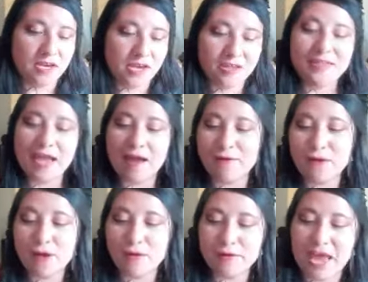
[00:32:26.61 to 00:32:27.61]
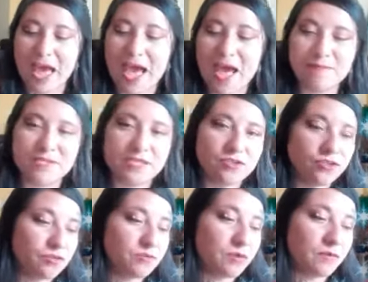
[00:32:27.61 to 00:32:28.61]
download apps in your
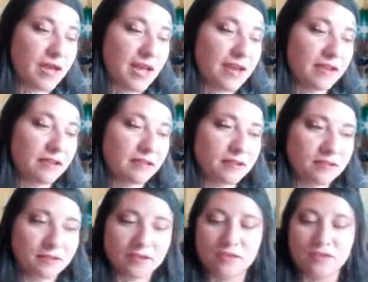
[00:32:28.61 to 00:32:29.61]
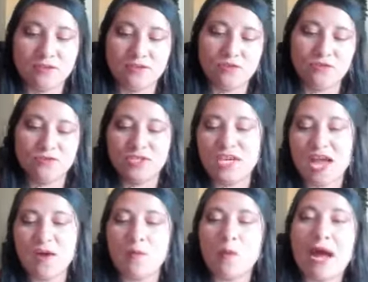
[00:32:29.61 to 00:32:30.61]
mobile, do
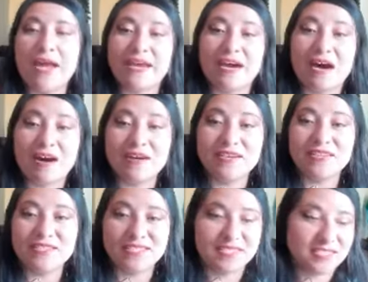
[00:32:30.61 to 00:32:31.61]
DIY cards,